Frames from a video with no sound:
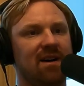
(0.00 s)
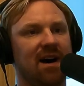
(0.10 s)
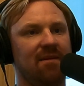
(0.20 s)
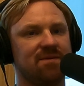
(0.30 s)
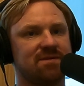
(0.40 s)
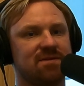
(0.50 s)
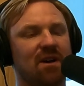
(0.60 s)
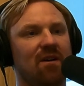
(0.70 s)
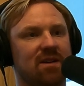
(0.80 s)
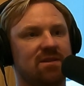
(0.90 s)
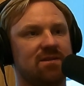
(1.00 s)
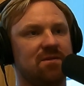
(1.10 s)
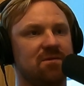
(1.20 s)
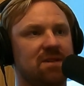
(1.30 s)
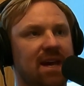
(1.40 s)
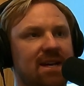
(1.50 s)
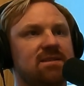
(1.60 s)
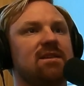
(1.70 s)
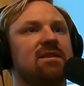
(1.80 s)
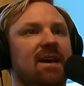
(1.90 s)
I was talking to
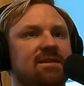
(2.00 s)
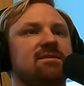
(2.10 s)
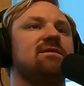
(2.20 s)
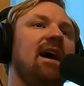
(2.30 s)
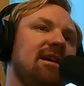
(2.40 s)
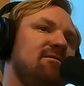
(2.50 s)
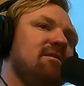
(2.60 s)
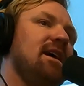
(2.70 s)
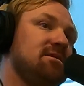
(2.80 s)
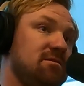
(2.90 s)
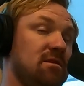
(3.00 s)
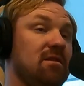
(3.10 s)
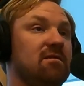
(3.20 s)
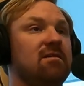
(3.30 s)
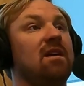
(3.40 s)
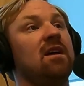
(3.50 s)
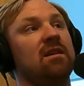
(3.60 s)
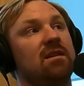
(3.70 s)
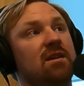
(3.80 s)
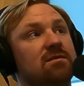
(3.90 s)
Tex at Texas Tackle last year,
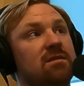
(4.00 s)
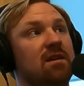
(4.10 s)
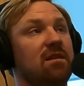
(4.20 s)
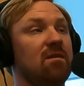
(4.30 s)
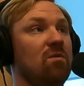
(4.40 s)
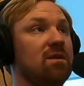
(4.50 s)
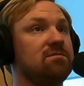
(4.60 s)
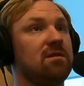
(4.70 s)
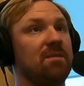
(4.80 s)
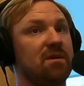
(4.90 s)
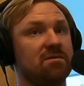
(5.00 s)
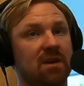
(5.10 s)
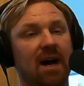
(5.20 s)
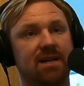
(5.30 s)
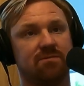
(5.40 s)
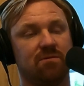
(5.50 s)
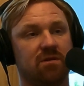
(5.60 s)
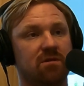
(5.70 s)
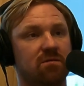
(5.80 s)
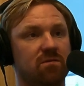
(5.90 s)
and he said that what some of those guys will
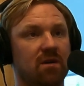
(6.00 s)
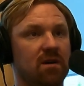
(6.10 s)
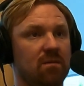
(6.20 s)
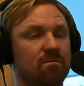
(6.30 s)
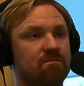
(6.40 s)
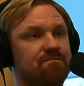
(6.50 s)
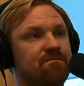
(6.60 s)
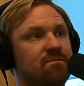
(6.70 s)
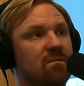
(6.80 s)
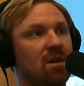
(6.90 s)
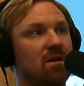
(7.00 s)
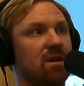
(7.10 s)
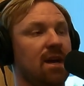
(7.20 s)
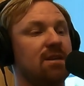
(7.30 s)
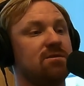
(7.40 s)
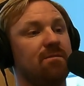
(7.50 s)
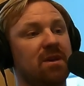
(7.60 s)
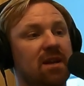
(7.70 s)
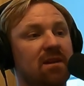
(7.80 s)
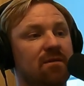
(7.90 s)
do to catch the
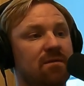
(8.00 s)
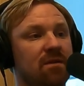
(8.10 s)
bonita